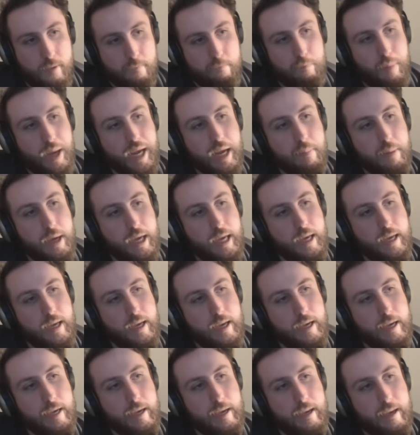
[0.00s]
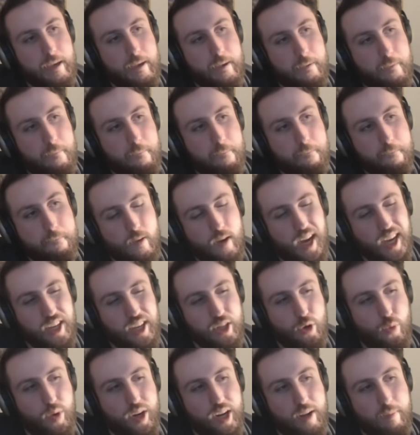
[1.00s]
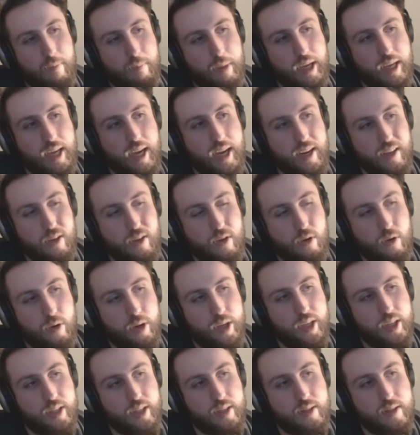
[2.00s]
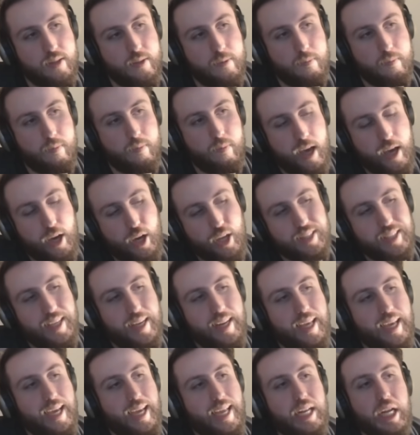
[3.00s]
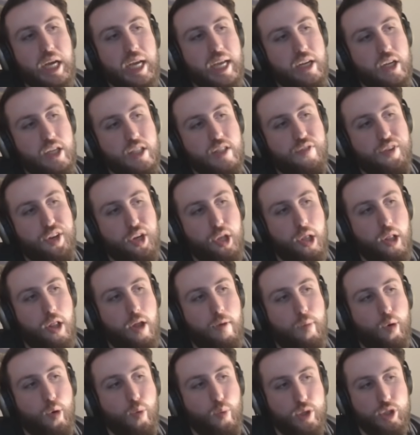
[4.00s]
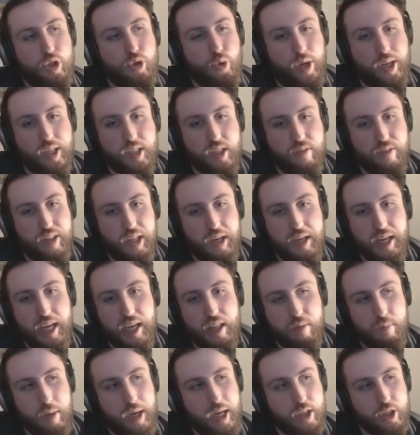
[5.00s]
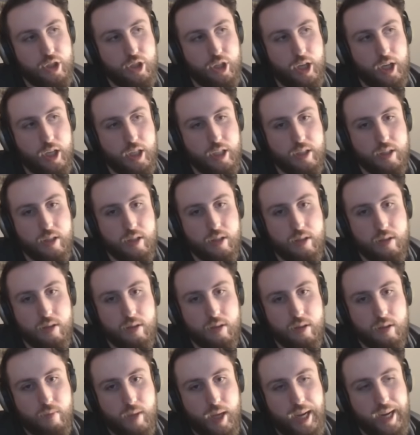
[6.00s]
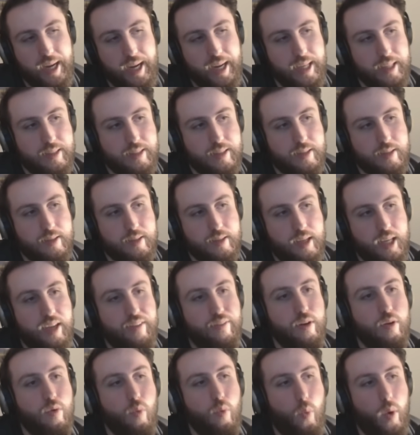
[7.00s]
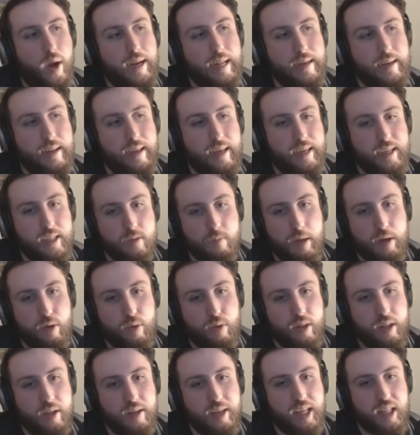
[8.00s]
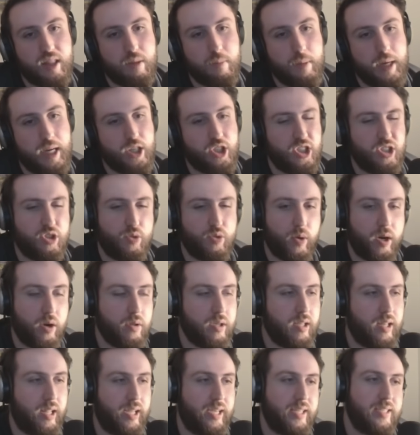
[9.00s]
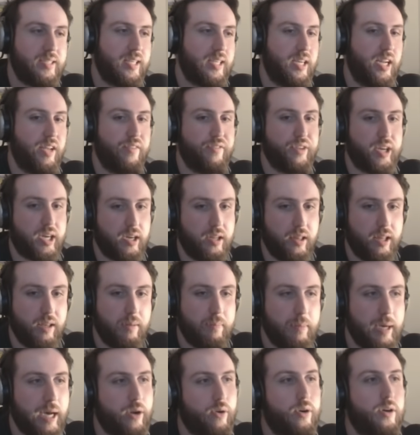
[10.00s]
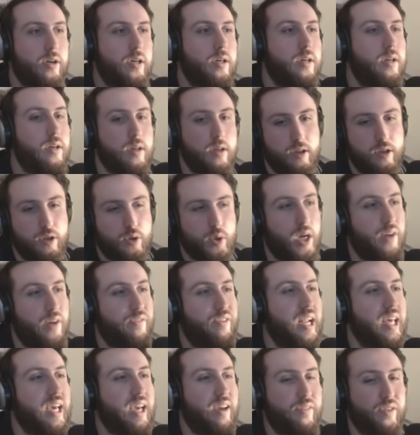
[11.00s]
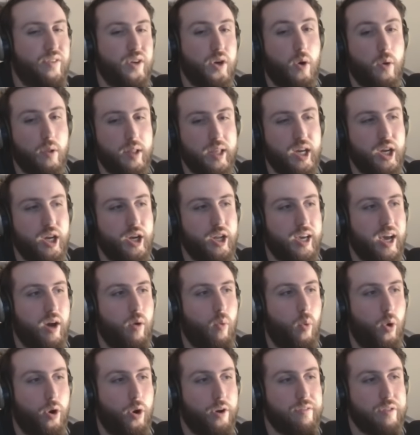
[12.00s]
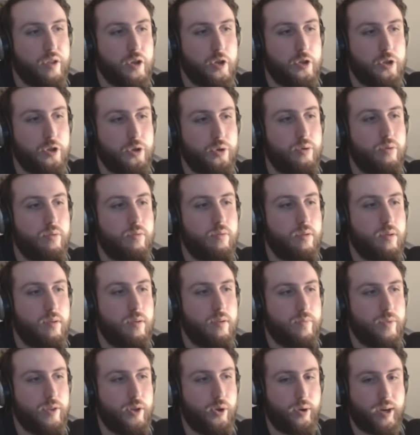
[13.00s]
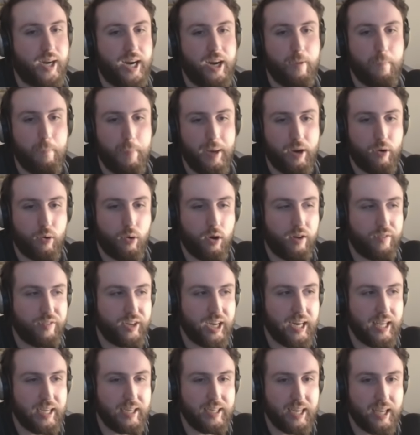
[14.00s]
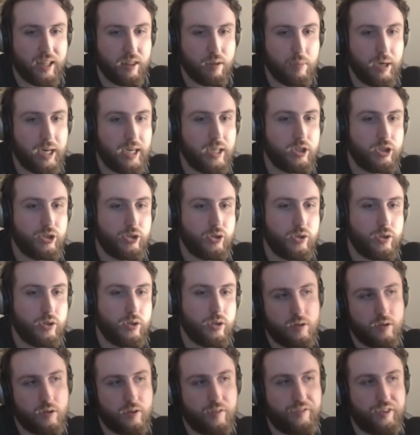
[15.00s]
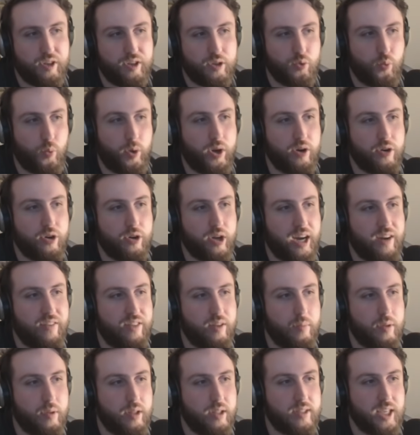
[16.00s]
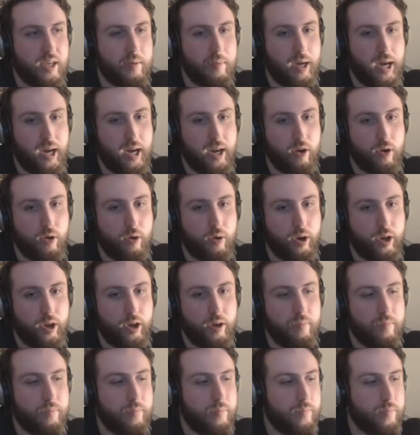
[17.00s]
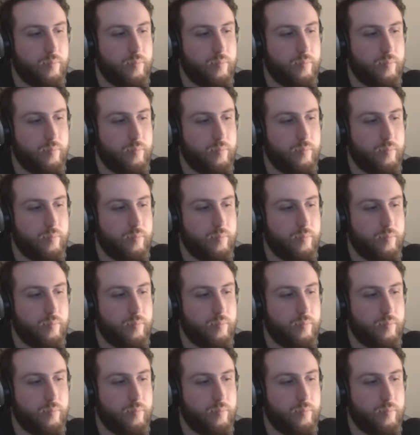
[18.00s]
Maybe I should rename my categories, because it does feel a lot more restrictive than Deathmatch does. And it's, even when it is better than Deathmatch, it's rarely, like, significantly better. So I feel like if you're only going to get one of the two, you're kind of better off getting Deathmatch. It feels weird to have them in the same category.